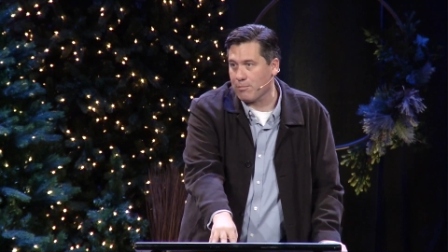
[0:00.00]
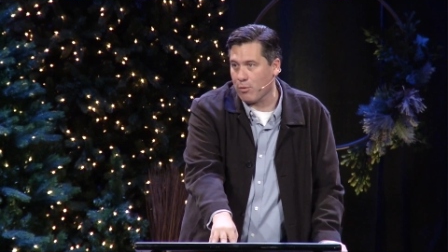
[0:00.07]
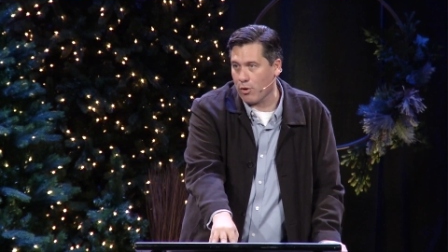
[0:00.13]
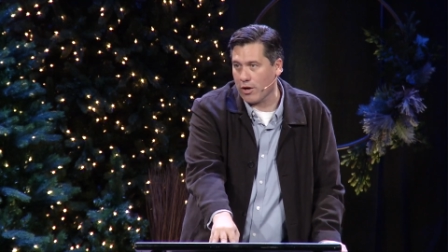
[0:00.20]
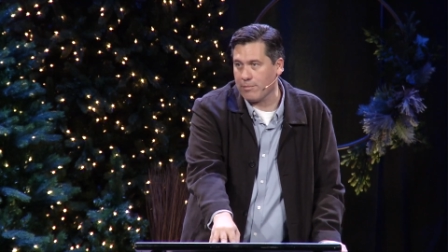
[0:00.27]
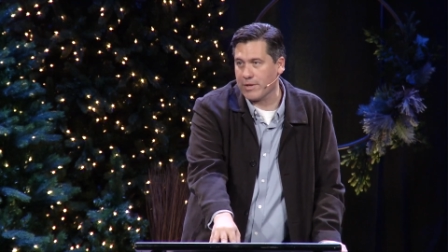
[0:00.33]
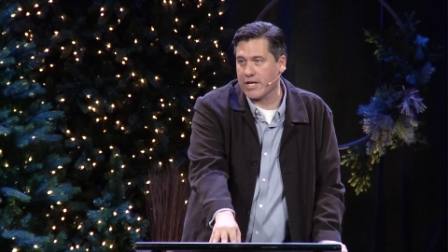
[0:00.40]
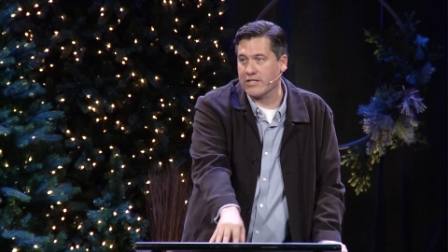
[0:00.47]

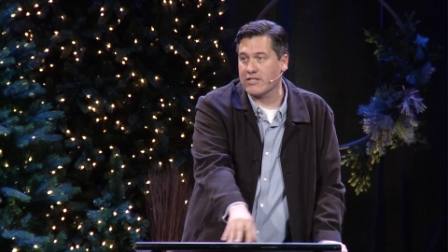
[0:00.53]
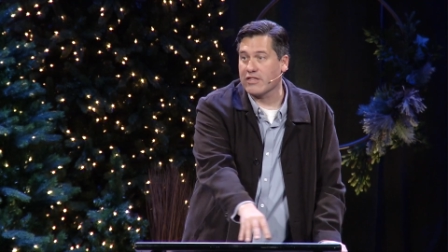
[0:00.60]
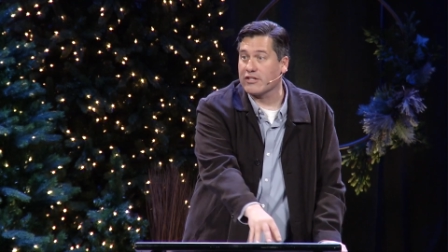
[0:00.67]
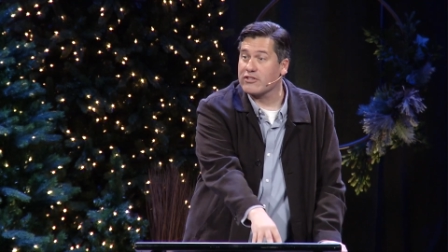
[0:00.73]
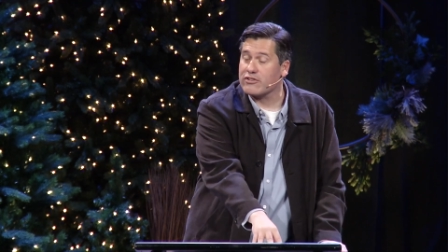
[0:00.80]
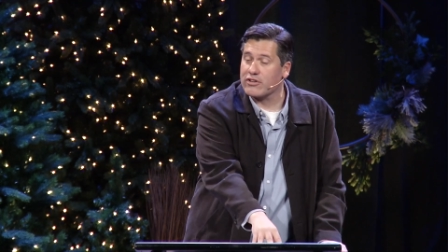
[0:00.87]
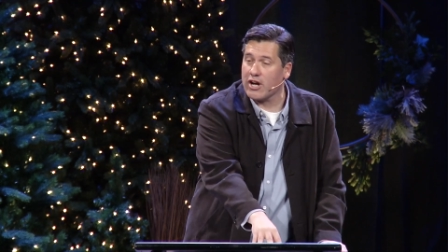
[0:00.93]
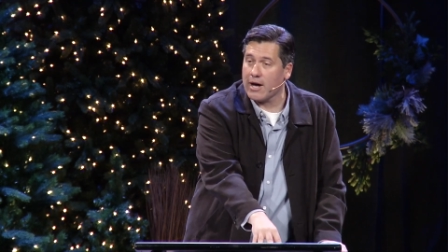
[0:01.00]
point because of the
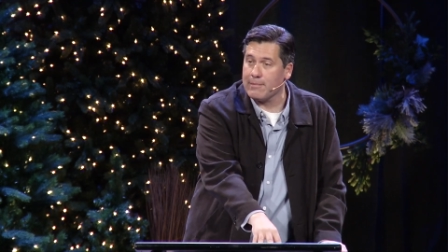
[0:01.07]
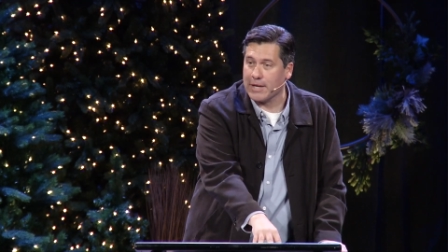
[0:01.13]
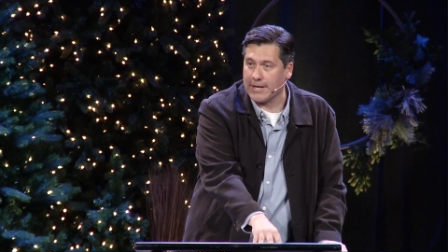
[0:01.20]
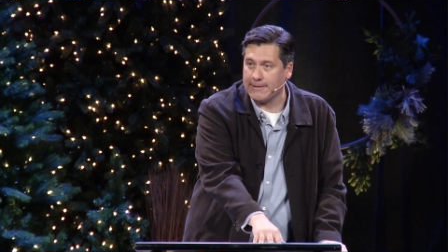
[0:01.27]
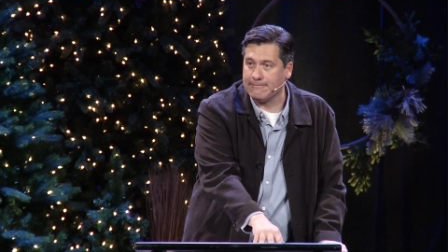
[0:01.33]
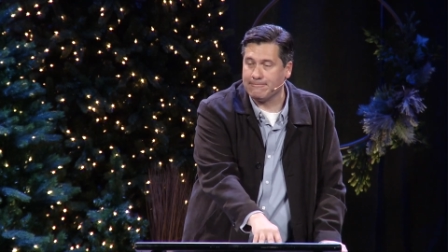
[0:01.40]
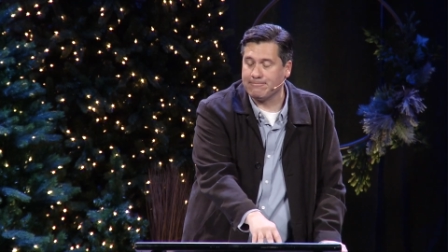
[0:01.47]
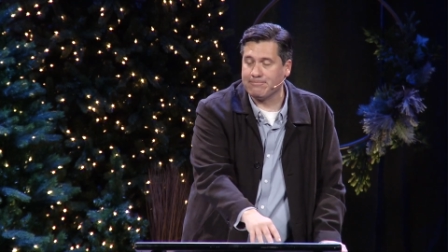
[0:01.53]

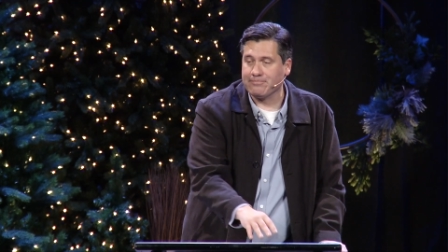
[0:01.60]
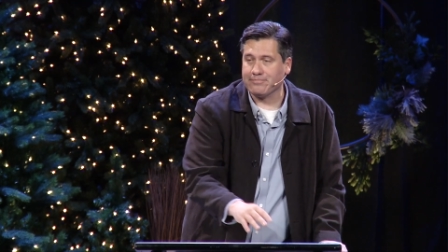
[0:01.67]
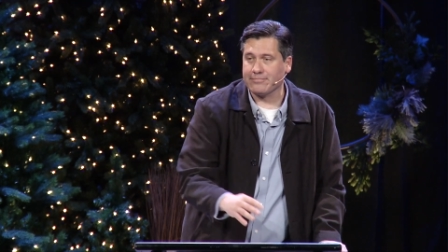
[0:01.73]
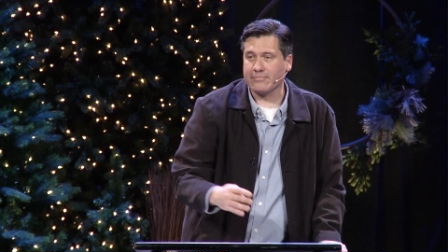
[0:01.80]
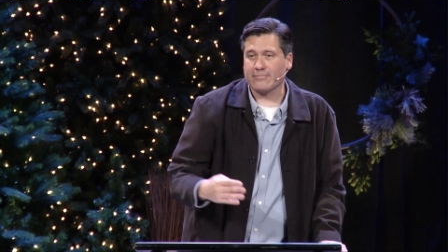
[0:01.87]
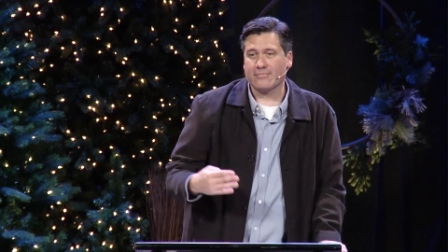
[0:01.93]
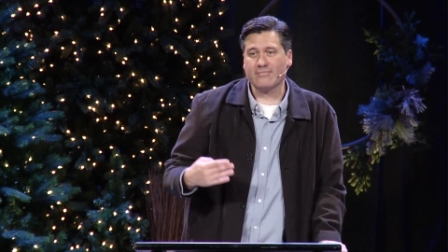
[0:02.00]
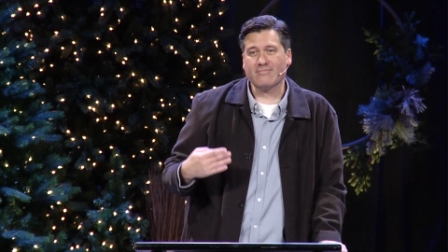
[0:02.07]
trauma,
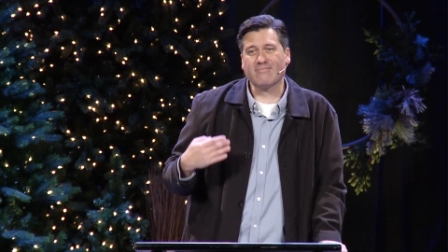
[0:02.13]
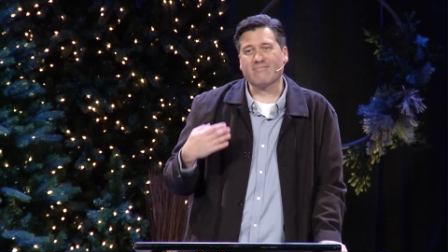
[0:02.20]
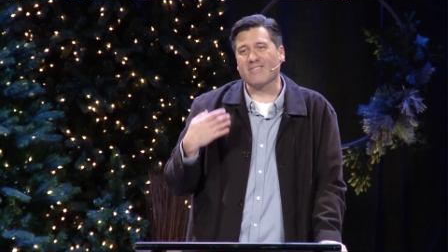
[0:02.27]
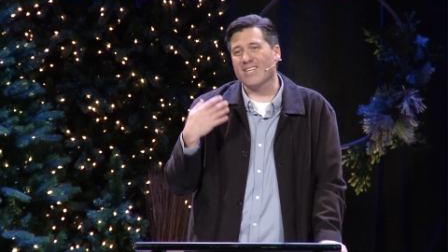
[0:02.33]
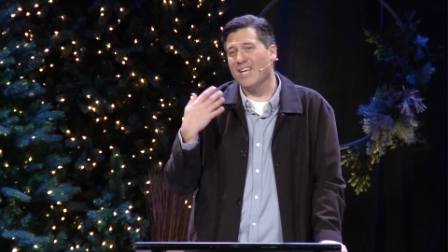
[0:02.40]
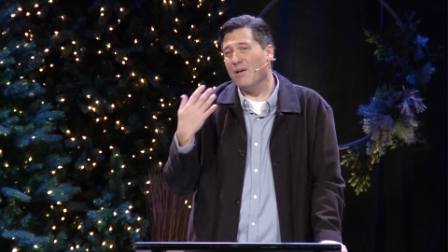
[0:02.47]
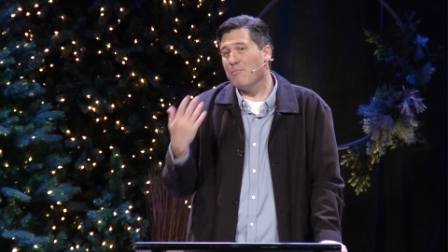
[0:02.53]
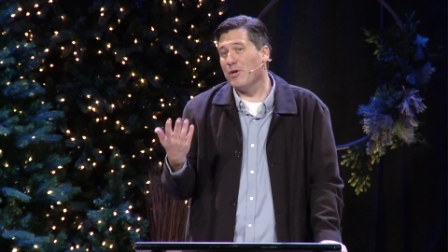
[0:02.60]

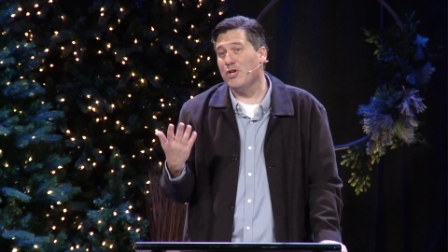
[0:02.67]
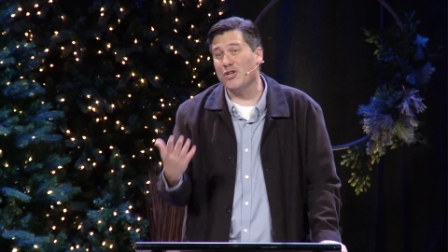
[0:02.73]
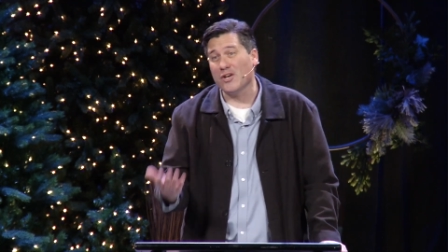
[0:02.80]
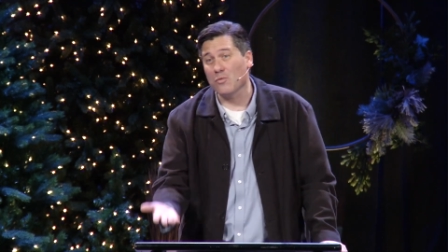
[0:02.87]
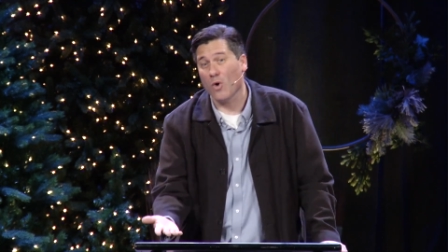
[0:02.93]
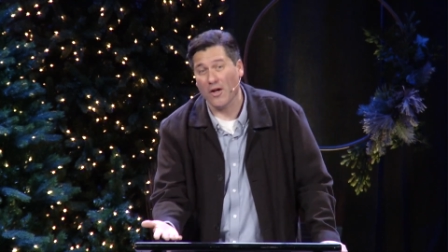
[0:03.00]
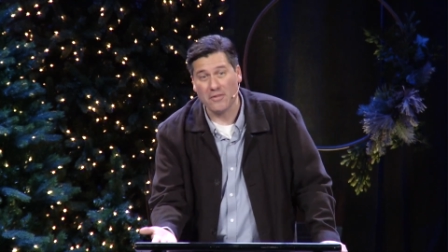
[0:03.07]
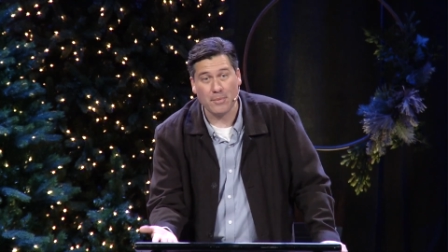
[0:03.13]
but you
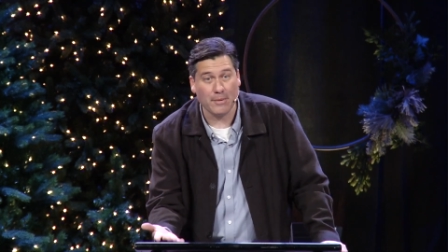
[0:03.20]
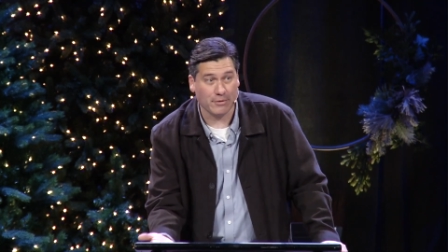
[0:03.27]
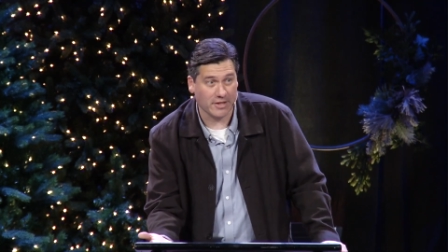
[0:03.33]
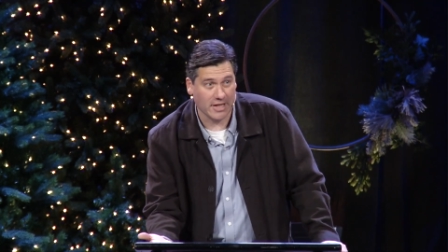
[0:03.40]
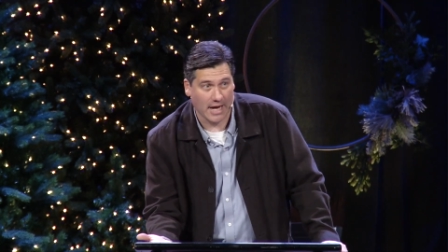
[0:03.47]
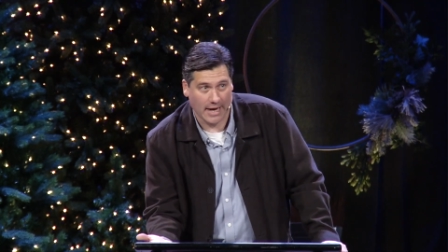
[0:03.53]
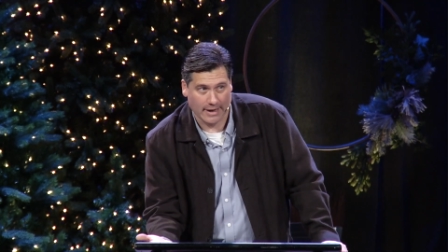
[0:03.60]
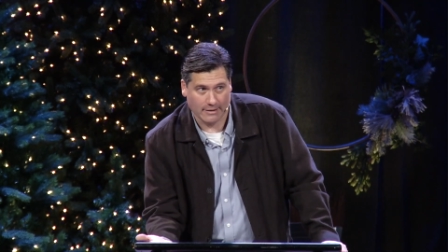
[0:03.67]
didn't want the people
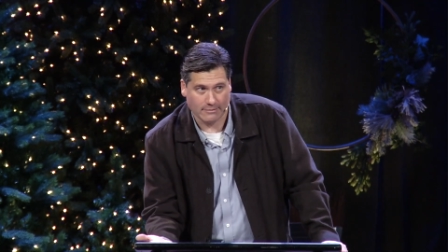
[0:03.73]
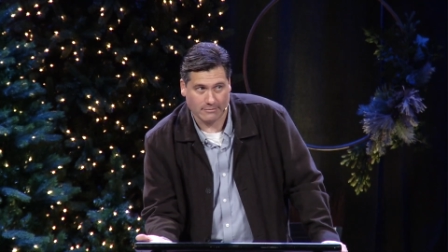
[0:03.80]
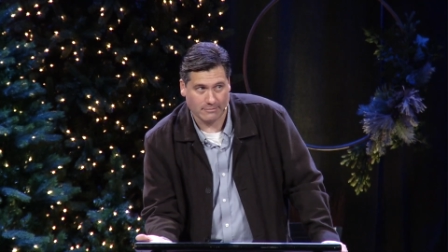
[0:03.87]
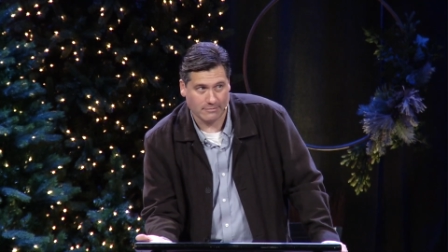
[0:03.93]
to die.